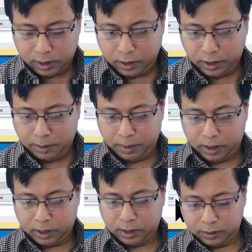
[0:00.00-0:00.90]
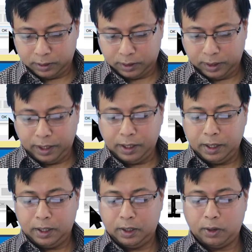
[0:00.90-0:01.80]
DB. Hit
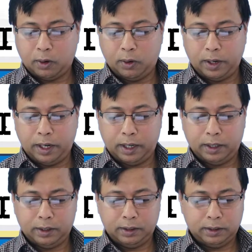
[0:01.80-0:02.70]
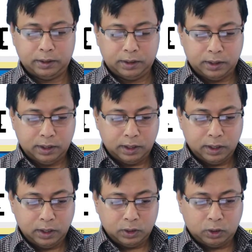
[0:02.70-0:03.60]
OK.
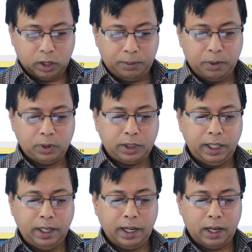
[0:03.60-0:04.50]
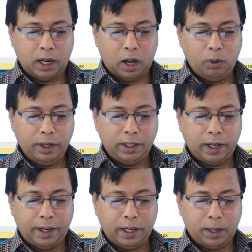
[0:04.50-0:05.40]
So if you see here now in the
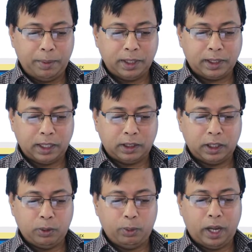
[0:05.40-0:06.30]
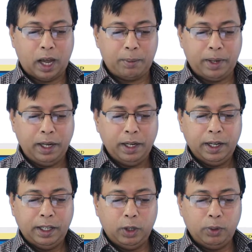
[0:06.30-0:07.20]
database section, we have a
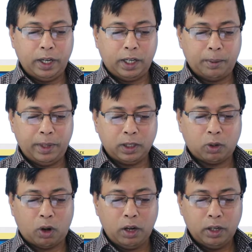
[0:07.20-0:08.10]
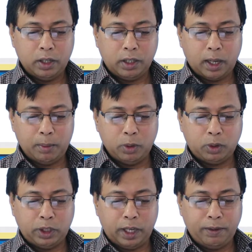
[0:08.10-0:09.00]
new database called
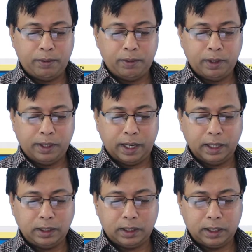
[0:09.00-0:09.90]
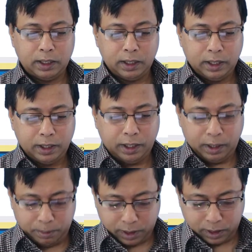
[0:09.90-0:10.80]
WCF test
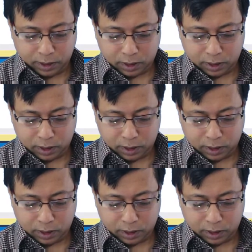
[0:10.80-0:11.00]
DB.